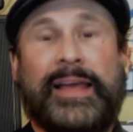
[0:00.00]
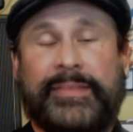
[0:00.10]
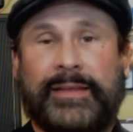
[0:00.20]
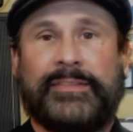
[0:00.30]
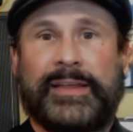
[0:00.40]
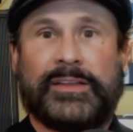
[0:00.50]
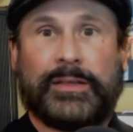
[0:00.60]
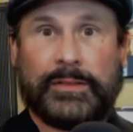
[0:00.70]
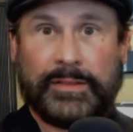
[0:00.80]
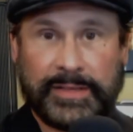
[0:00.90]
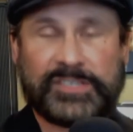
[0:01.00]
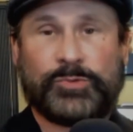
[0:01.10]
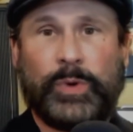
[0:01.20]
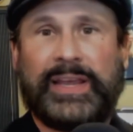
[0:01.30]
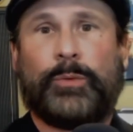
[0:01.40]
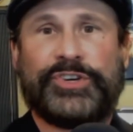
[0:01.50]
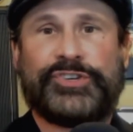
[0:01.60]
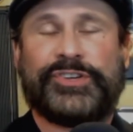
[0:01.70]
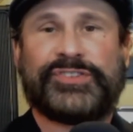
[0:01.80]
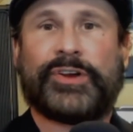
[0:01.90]
think that this week we
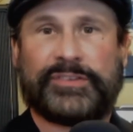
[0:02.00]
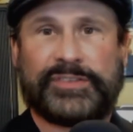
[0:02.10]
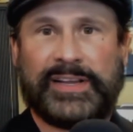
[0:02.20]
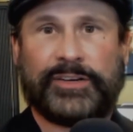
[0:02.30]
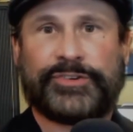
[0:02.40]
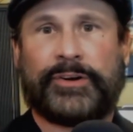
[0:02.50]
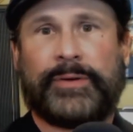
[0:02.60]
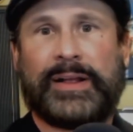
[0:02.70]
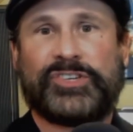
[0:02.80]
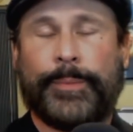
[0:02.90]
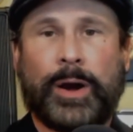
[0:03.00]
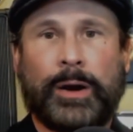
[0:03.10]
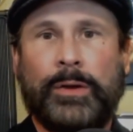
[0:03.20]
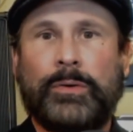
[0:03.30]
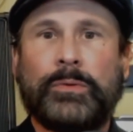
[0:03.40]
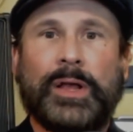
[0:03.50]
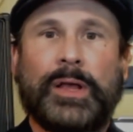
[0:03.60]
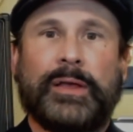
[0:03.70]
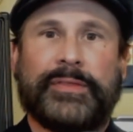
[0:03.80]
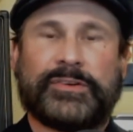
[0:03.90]
should start seeing a turnaround. Tomorrow,
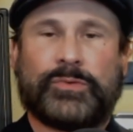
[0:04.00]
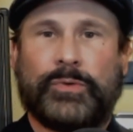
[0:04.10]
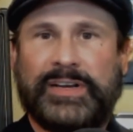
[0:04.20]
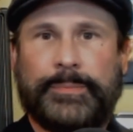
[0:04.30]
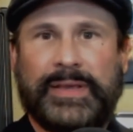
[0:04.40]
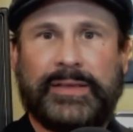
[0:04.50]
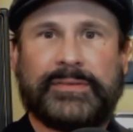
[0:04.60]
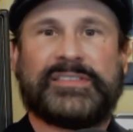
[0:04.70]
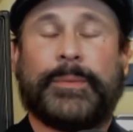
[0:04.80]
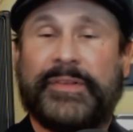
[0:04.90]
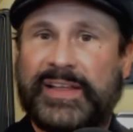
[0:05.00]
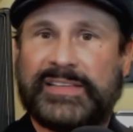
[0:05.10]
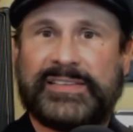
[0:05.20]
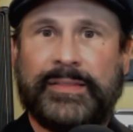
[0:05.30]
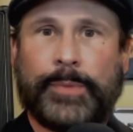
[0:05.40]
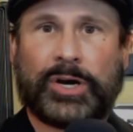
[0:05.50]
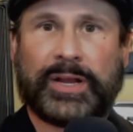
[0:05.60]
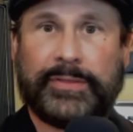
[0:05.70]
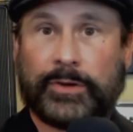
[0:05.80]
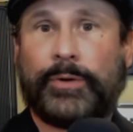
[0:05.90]
there's going to be some events in the
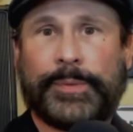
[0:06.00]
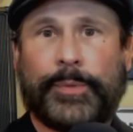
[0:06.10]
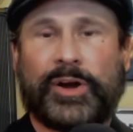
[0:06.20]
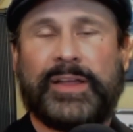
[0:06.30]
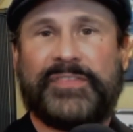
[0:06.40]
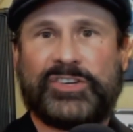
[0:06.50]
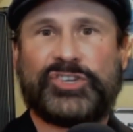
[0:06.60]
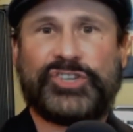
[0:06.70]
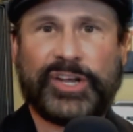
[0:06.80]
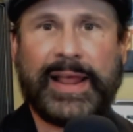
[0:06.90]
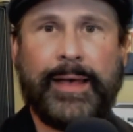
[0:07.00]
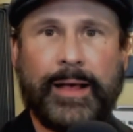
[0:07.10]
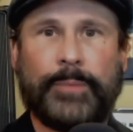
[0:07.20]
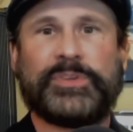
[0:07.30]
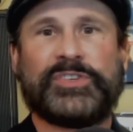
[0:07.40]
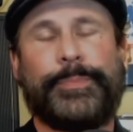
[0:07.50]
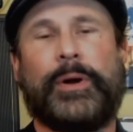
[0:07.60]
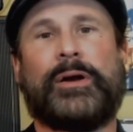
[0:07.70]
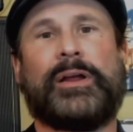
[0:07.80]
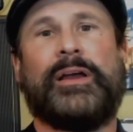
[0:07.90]
market, the crypto market, that should help
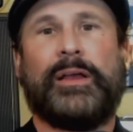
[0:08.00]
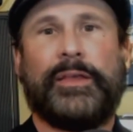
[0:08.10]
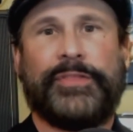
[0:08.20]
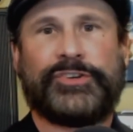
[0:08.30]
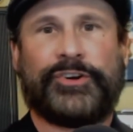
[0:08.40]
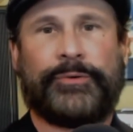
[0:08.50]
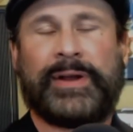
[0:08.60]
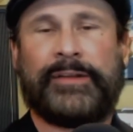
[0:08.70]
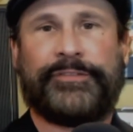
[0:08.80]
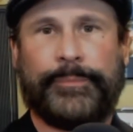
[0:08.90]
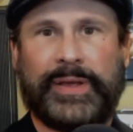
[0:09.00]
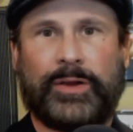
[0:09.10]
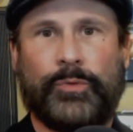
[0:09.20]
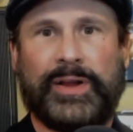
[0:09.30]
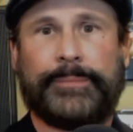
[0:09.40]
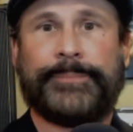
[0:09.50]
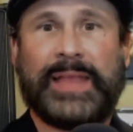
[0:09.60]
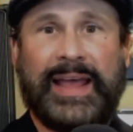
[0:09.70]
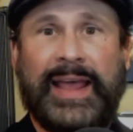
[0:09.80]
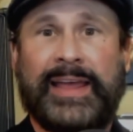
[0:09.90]
spark the turnaround for Bitcoin.
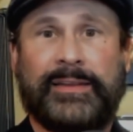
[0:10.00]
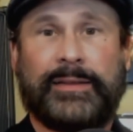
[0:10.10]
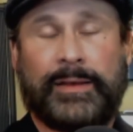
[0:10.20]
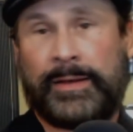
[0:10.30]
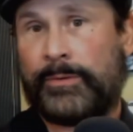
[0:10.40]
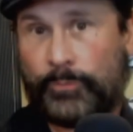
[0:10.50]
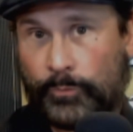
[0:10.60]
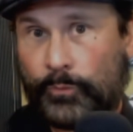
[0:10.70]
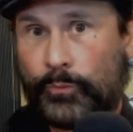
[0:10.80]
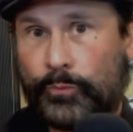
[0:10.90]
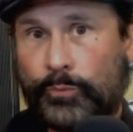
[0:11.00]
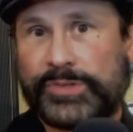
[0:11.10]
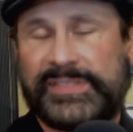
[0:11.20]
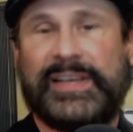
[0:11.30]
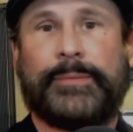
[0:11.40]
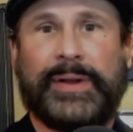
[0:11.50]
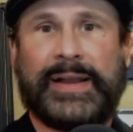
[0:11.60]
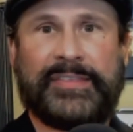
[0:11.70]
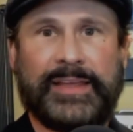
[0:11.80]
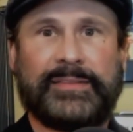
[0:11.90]
And we'll see. But
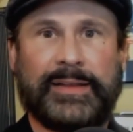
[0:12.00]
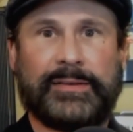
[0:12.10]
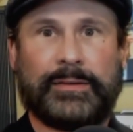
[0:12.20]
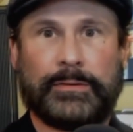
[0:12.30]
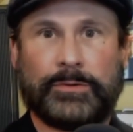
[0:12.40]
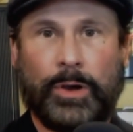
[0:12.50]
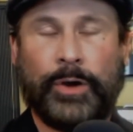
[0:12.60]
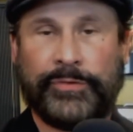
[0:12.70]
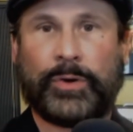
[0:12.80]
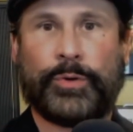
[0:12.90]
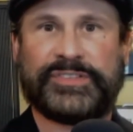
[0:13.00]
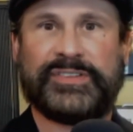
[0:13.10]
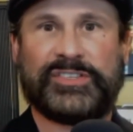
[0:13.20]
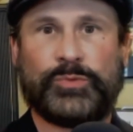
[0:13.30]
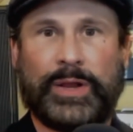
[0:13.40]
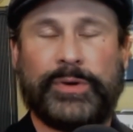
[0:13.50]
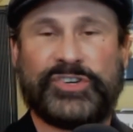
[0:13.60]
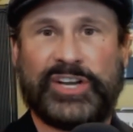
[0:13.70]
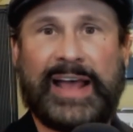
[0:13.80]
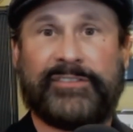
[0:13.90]
I think that over the course of this week, we
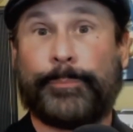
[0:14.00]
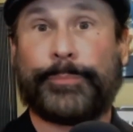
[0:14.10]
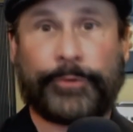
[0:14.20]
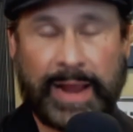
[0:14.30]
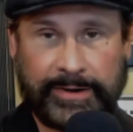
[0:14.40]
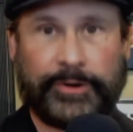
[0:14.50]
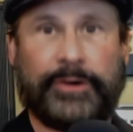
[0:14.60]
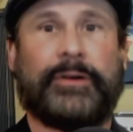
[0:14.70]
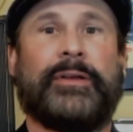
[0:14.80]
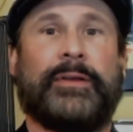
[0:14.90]
should have a brighter